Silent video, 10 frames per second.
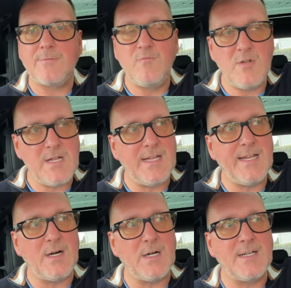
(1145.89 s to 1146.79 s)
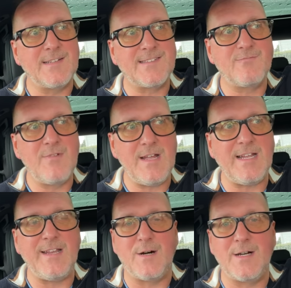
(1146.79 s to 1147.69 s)
Really nice.
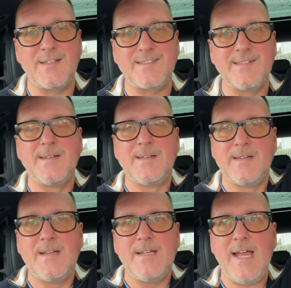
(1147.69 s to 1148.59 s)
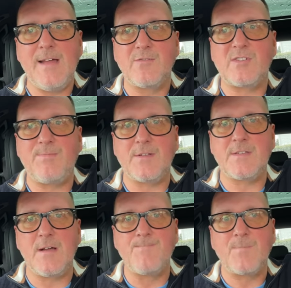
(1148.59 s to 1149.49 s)
Really nice. Yeah, spot
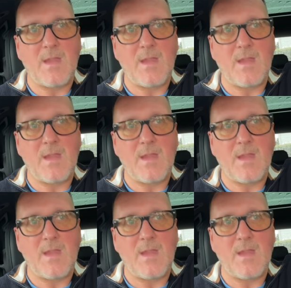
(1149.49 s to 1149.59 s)
on.